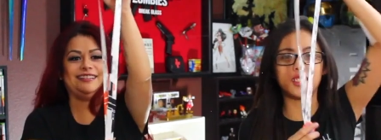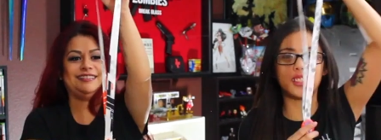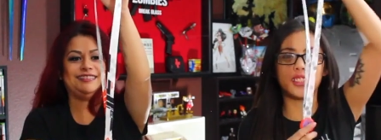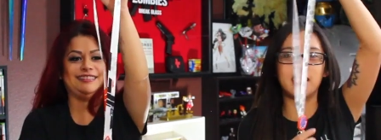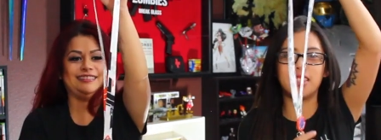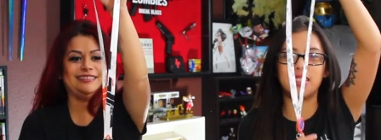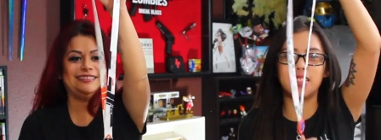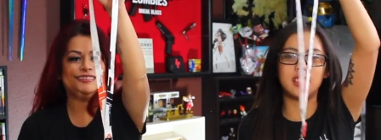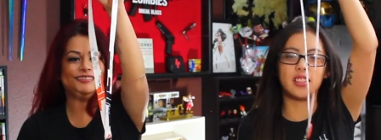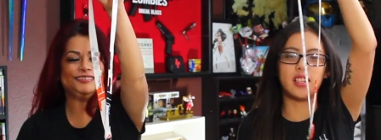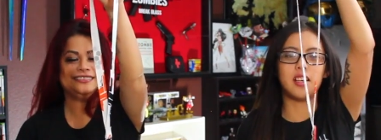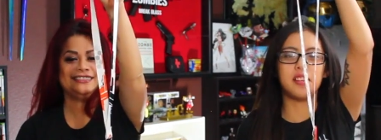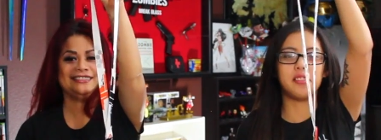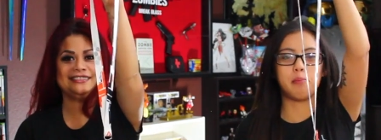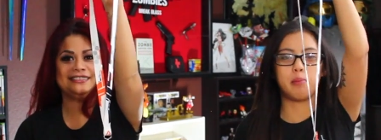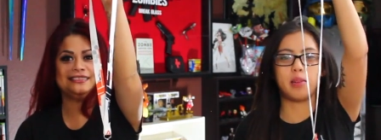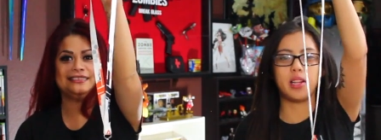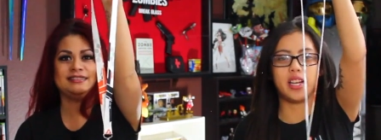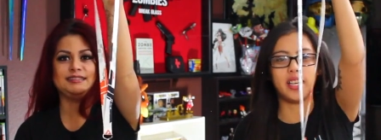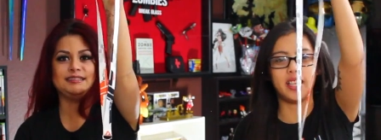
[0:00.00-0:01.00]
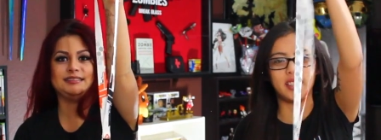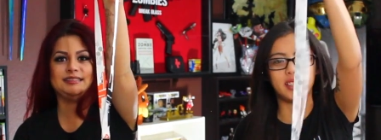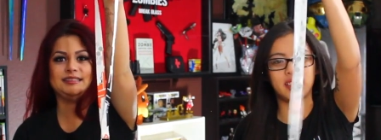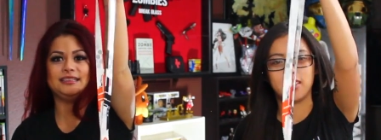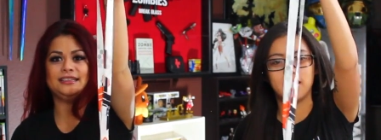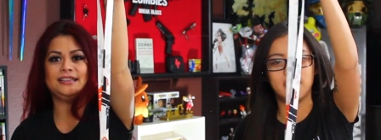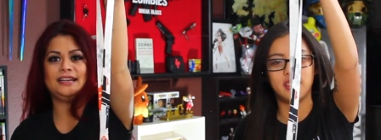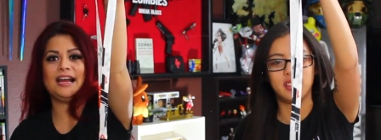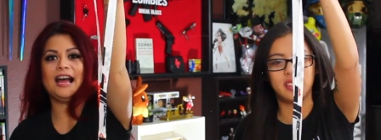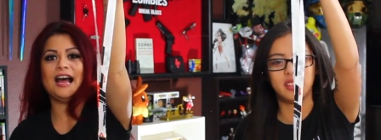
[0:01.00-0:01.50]
Speaker 1: exists on the
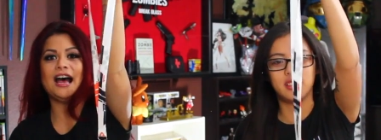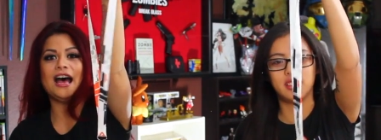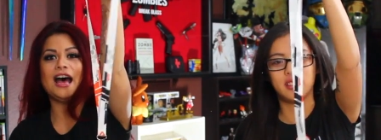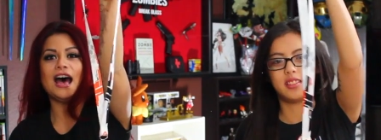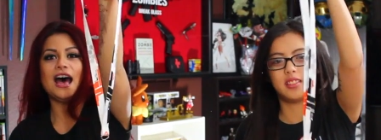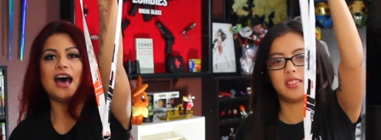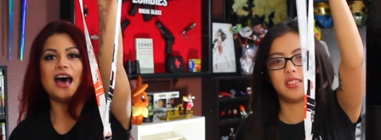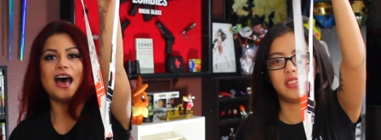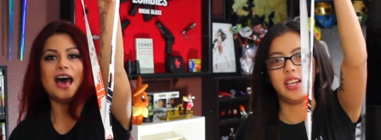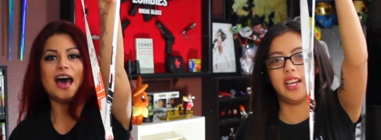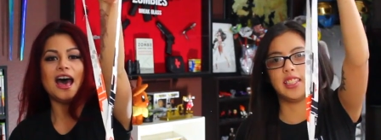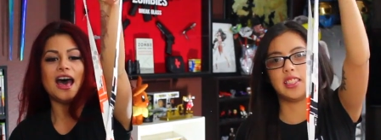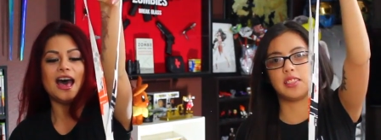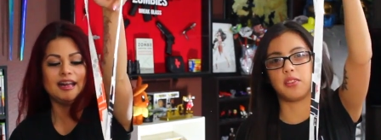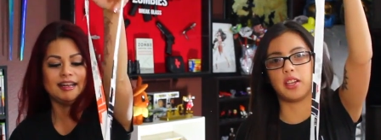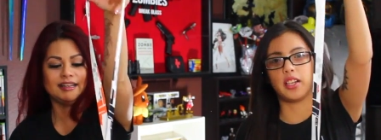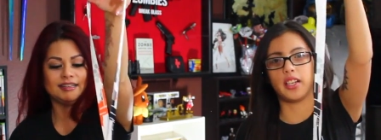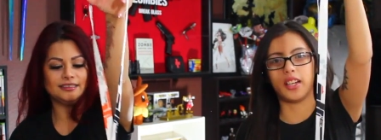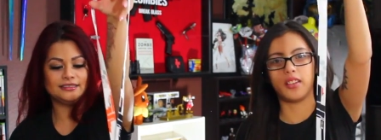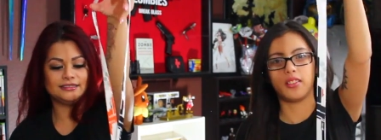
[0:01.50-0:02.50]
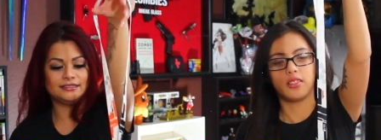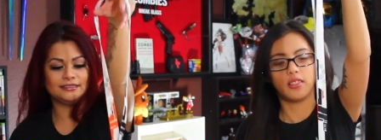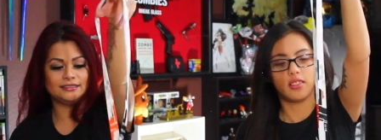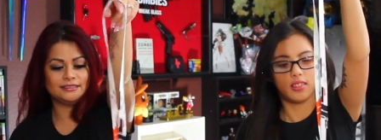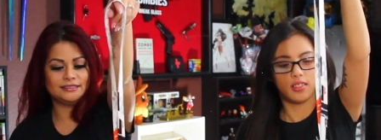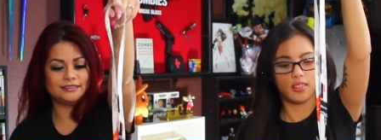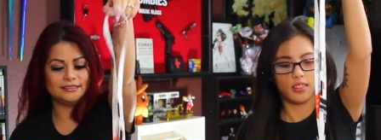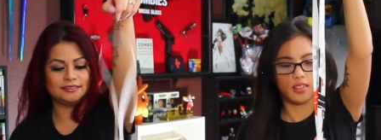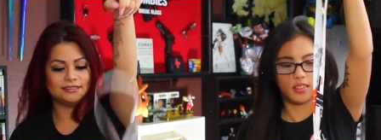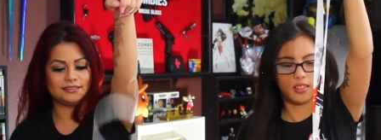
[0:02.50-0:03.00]
planet.
Speaker 2: That's right
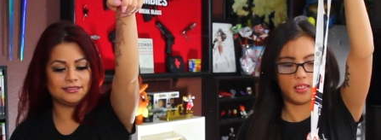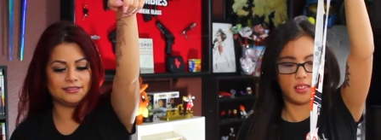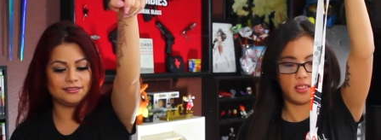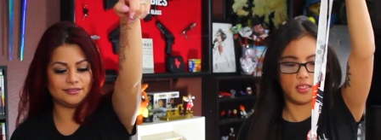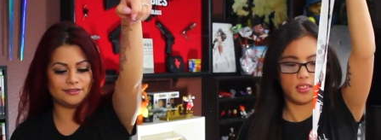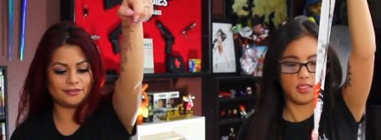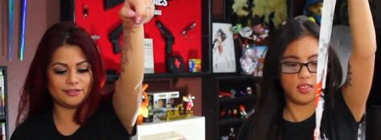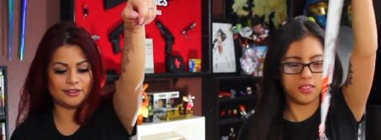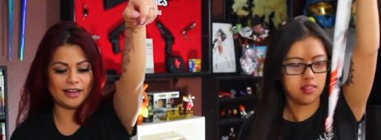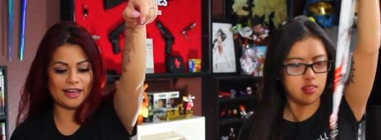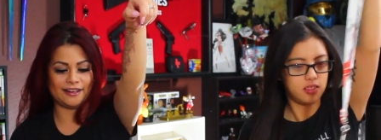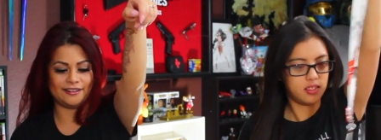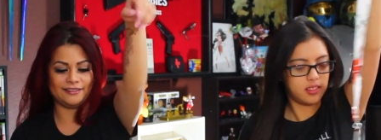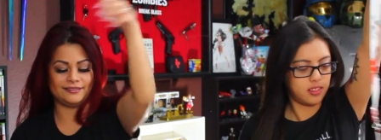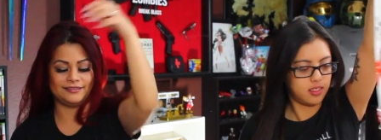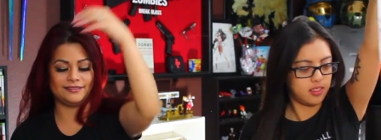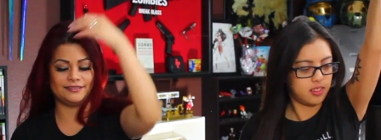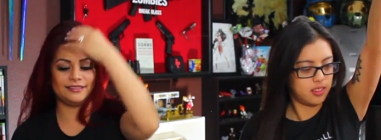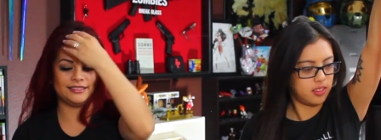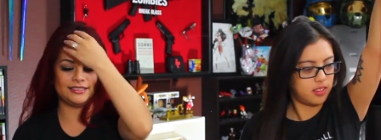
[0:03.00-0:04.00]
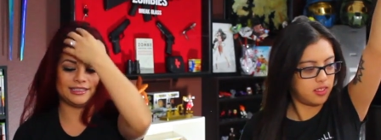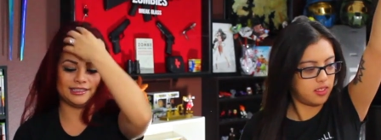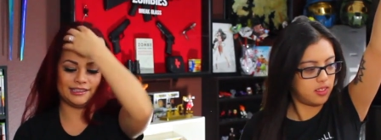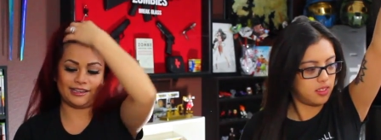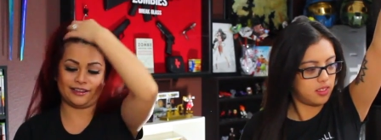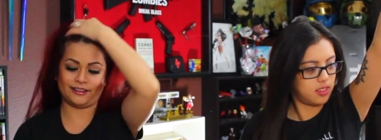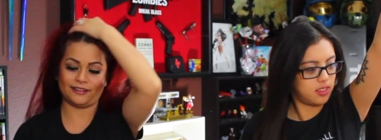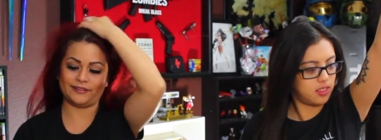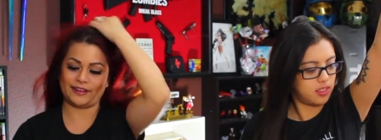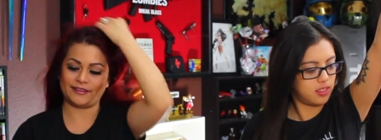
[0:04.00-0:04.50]
now. For now.
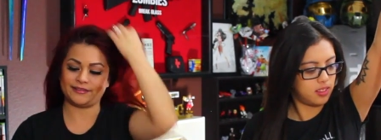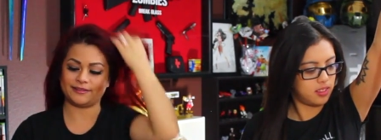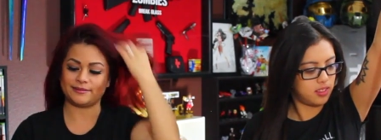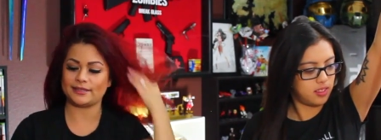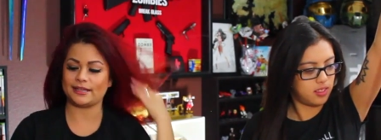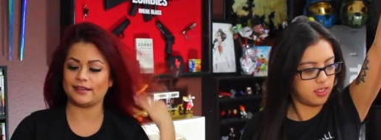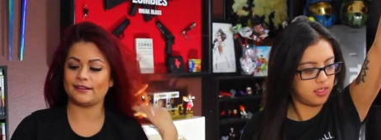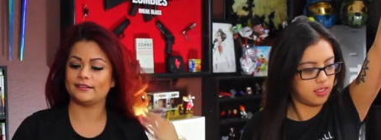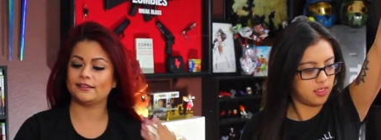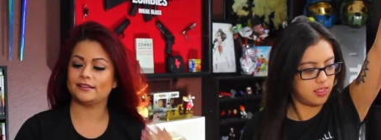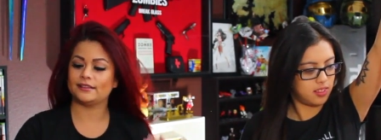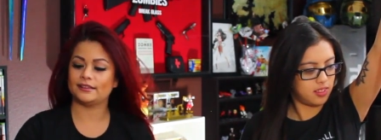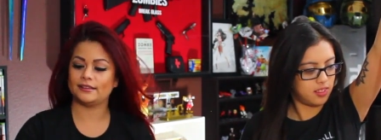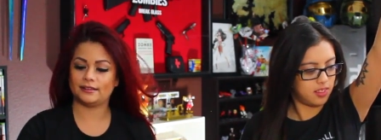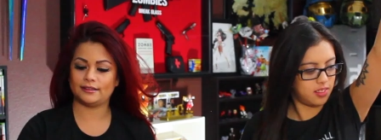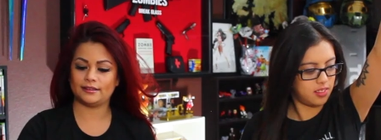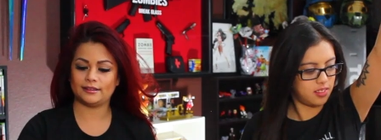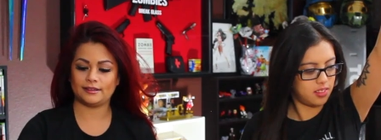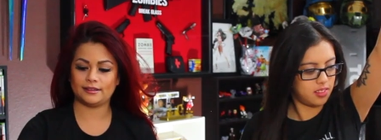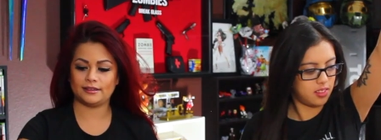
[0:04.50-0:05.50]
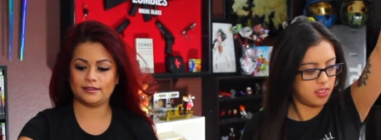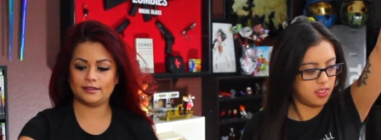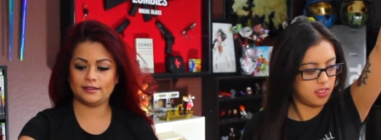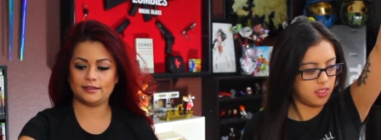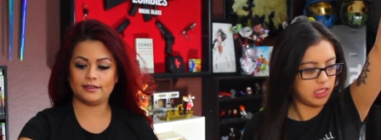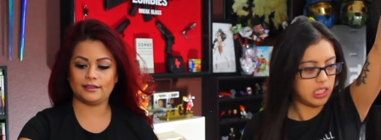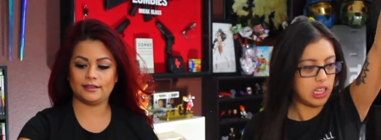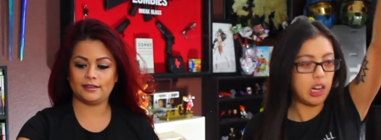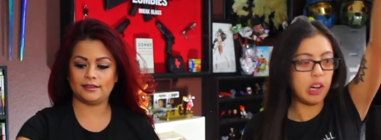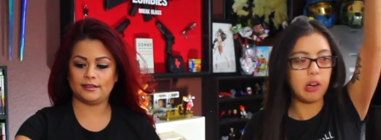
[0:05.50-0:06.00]
Until Halo 5. Who's that?
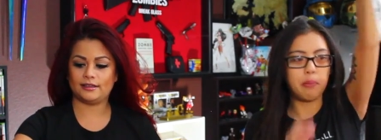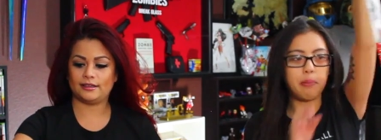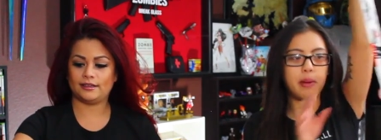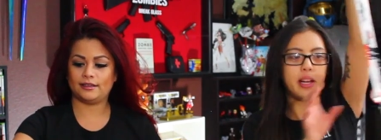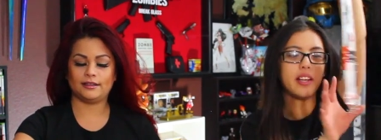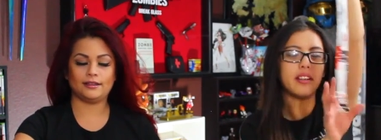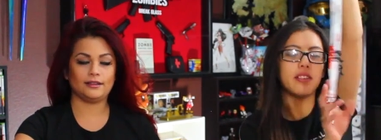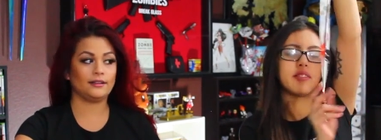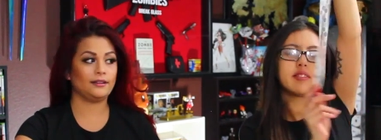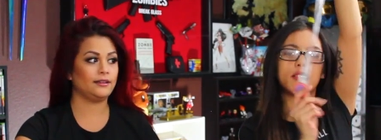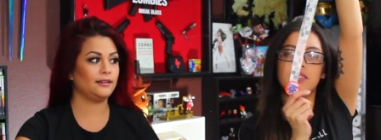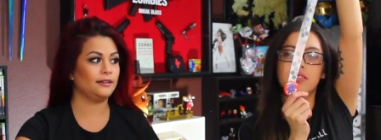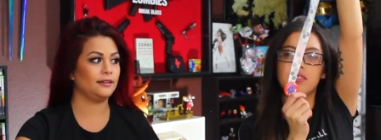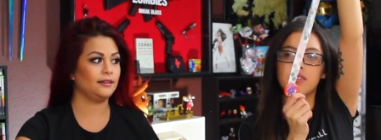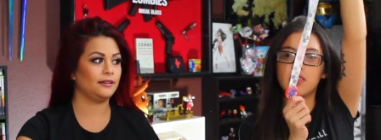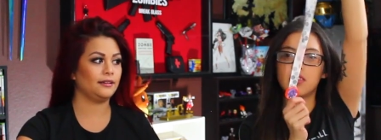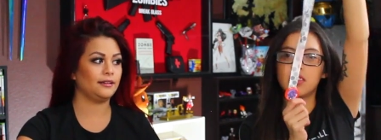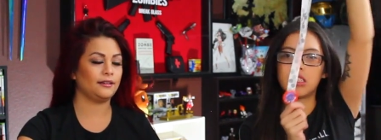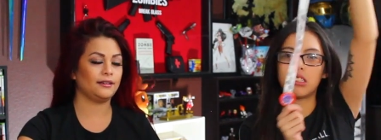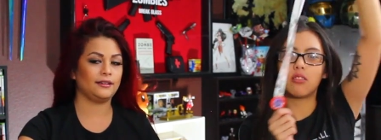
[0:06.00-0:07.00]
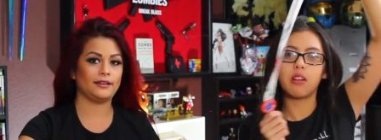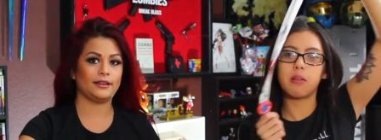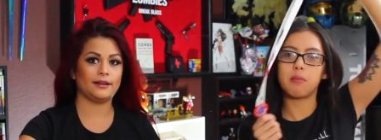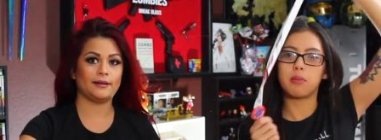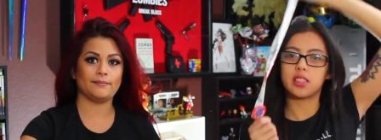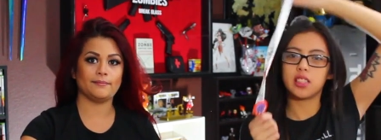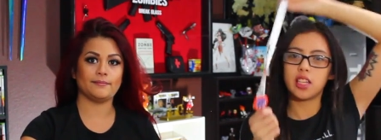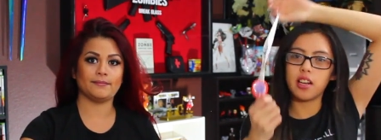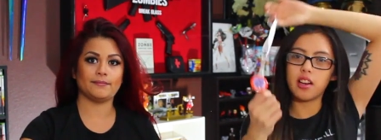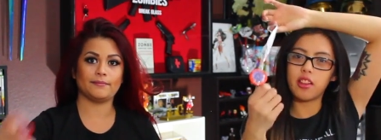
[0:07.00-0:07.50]
Oh,
Speaker 1: pin.
Speaker 2: To
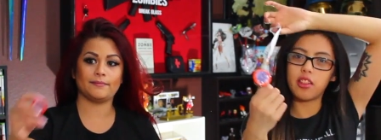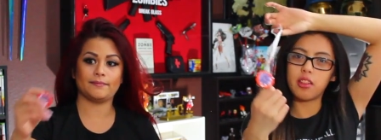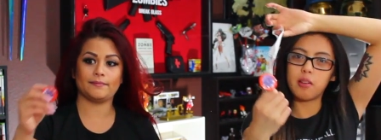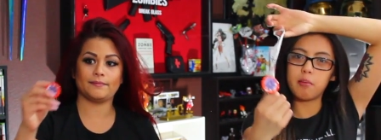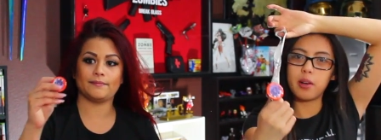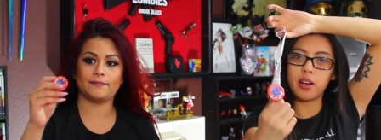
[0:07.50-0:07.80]
Speaker 1: represent the